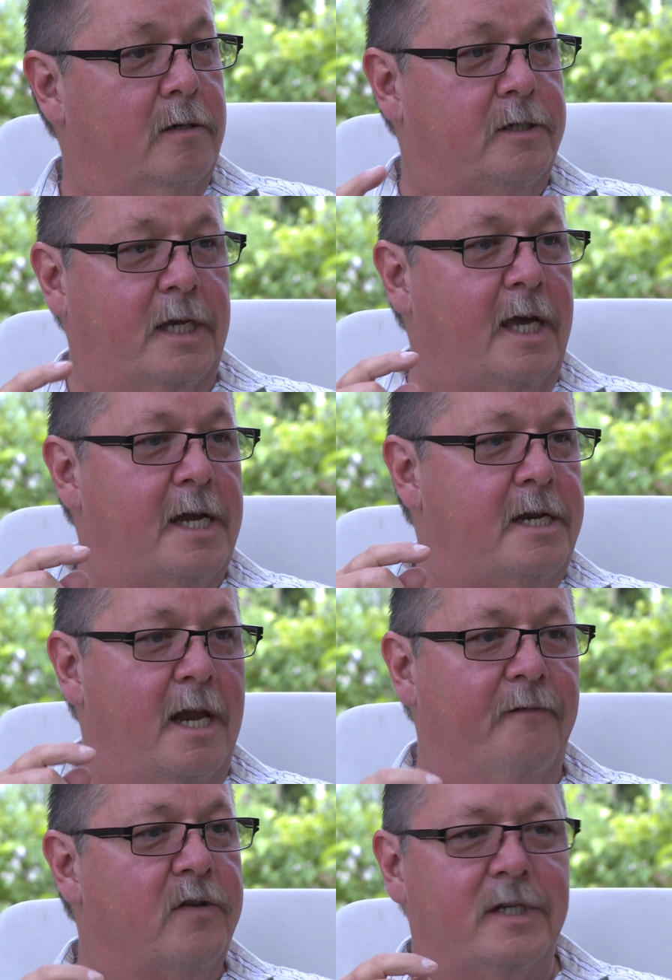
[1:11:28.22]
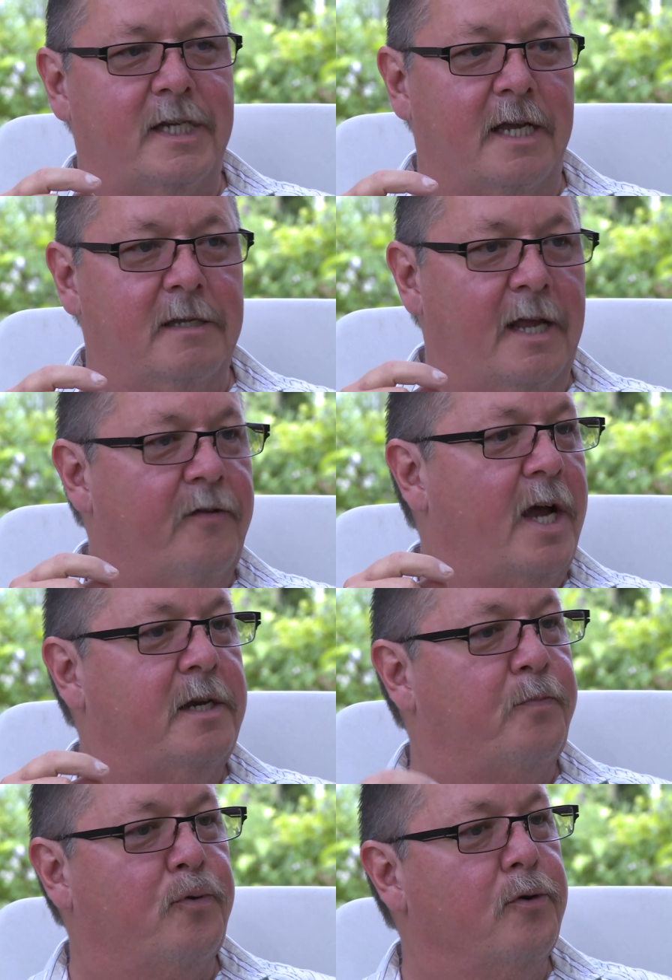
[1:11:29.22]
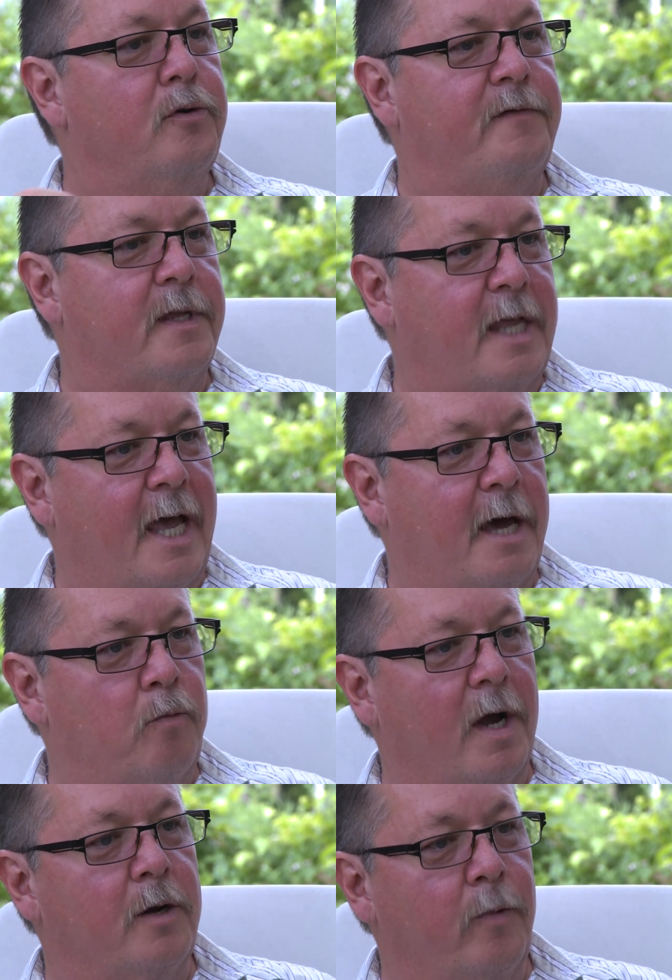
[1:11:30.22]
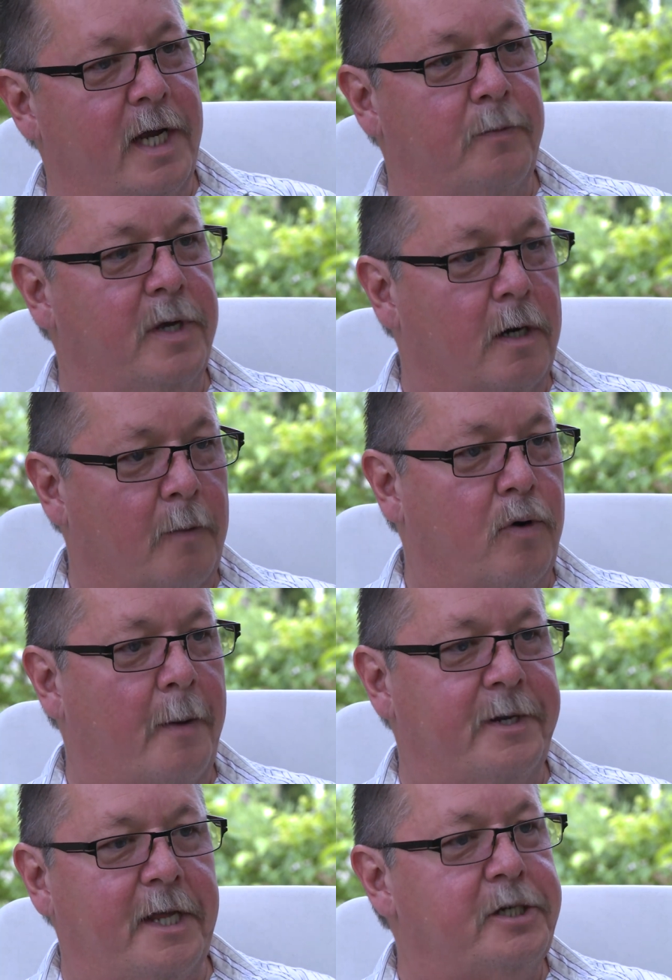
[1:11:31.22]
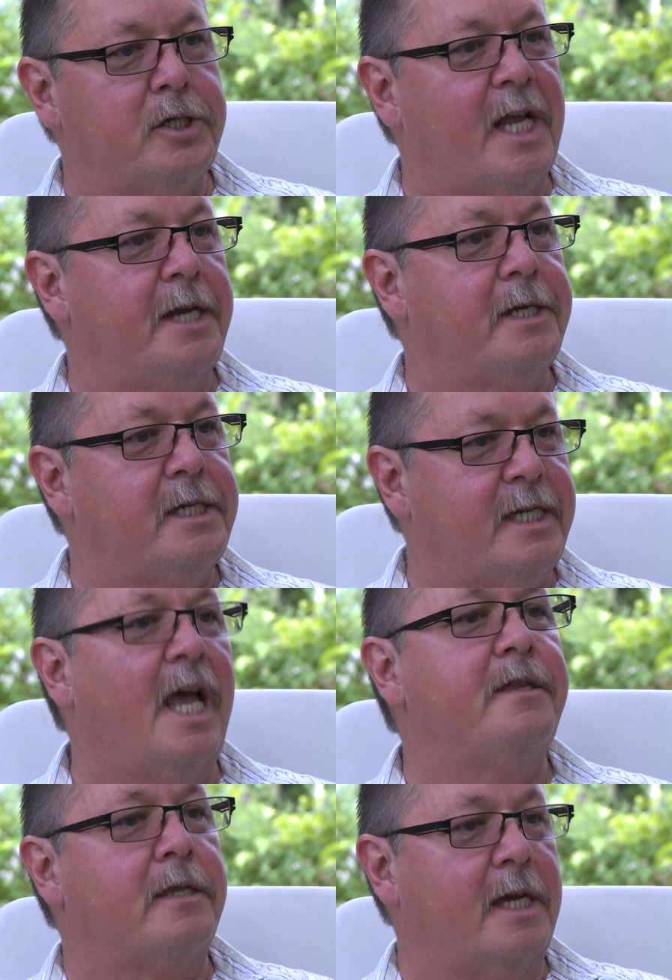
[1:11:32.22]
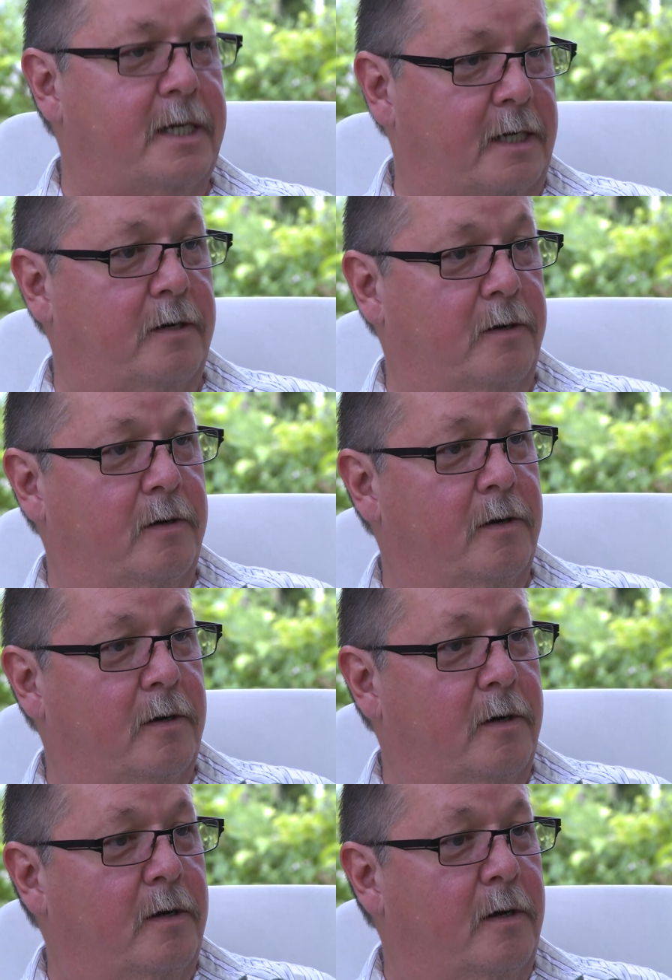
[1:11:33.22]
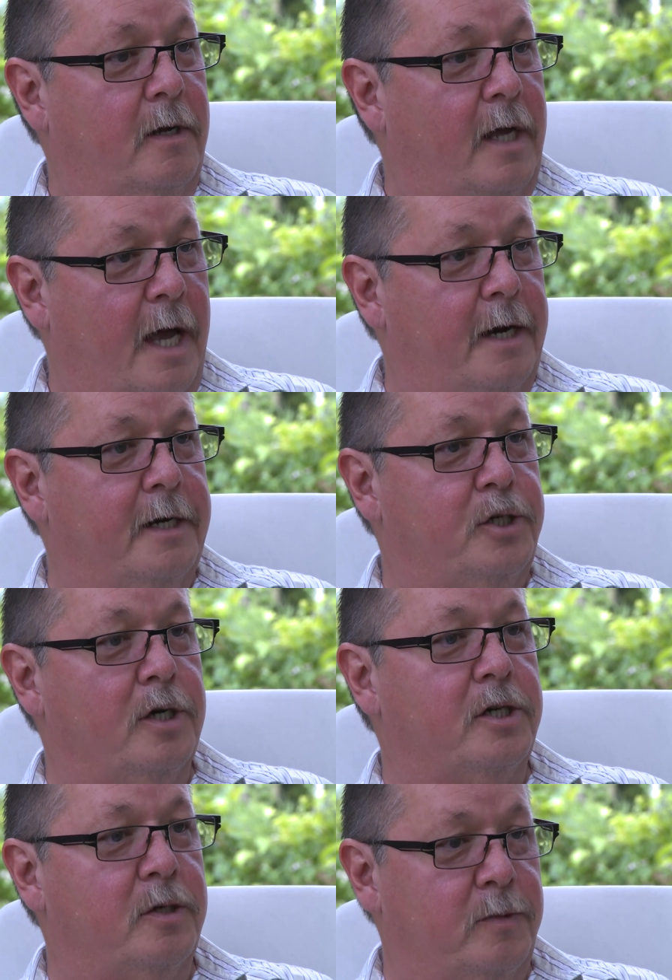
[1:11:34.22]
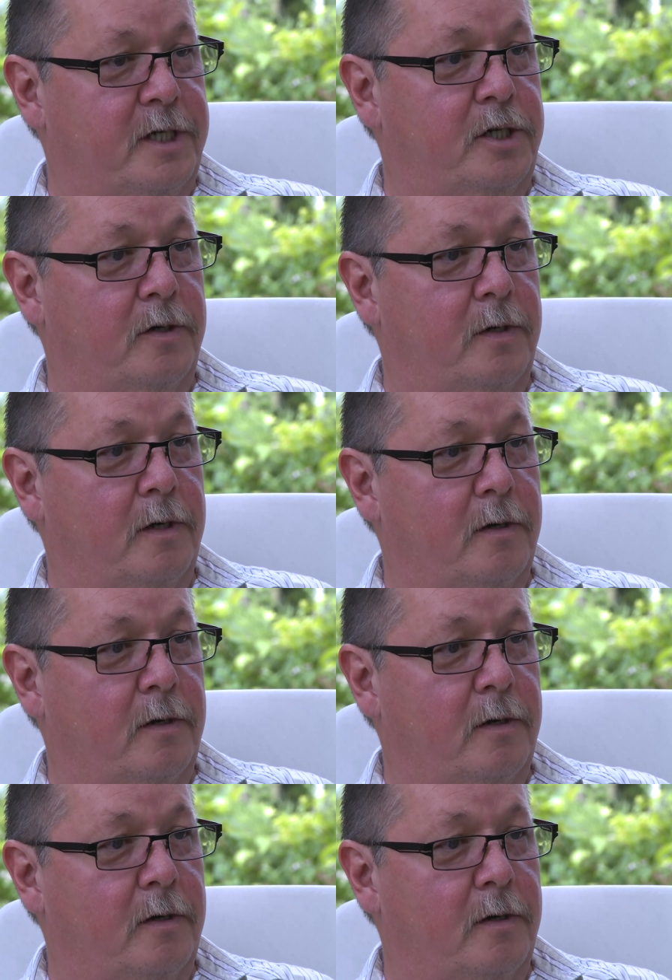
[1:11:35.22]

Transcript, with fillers: CN never said, never had to prove that they had right of way to be on our property. They just had to say that they did. And an injunction was issued.